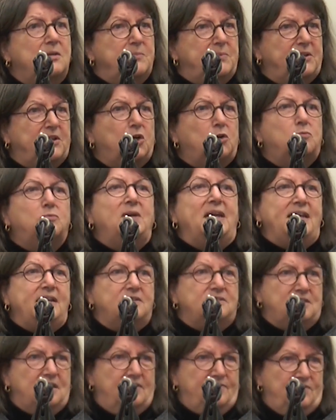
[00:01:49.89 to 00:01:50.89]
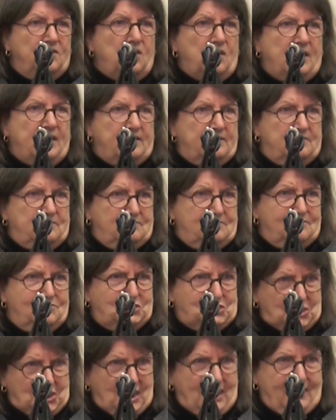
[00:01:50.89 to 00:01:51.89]
but our rates have not
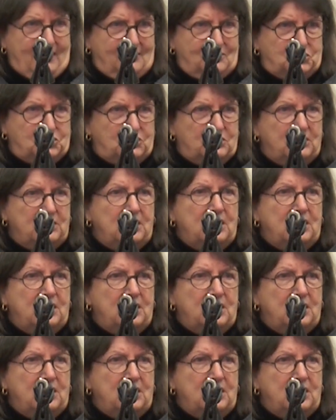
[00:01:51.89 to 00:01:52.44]
changed.